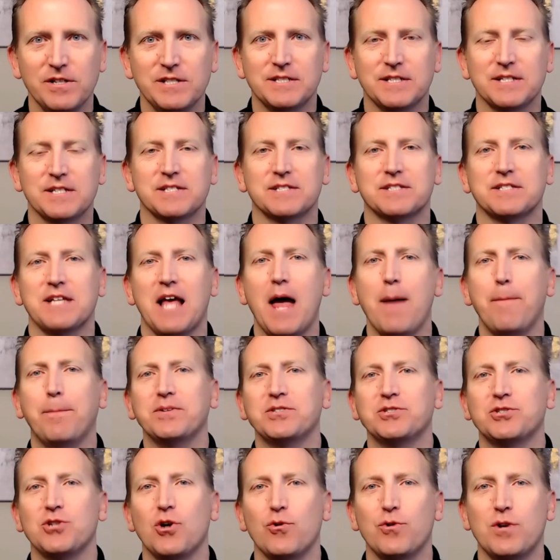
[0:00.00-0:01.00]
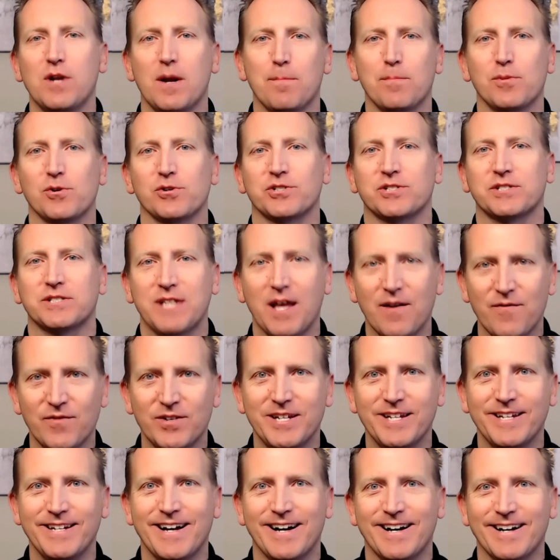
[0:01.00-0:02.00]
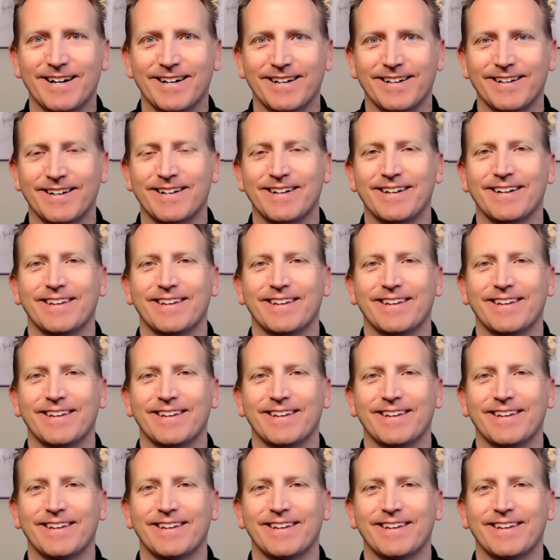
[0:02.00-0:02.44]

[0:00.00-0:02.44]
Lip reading: It is episode number 79.